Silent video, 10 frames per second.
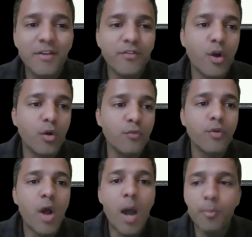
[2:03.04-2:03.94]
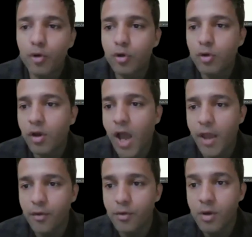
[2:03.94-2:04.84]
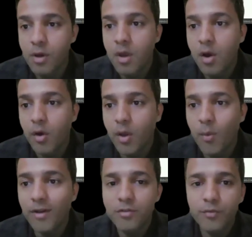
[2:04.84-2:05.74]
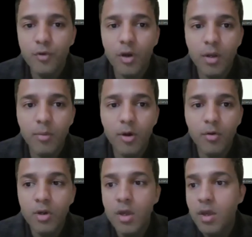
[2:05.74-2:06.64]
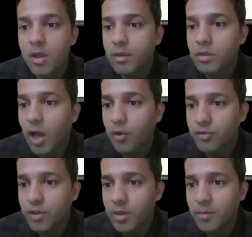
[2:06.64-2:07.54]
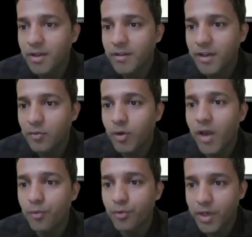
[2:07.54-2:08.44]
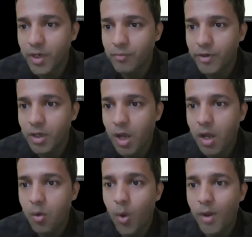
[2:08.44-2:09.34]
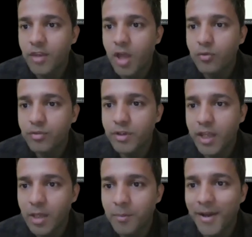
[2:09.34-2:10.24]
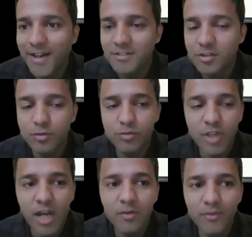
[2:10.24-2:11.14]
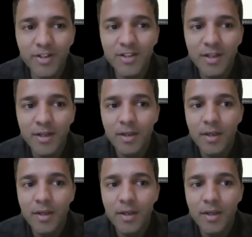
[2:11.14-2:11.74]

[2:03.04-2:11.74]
email list out of Apollo.io. Okay, once you've got about 1,000 emails, that's what I would recommend. 1,000 emails to start with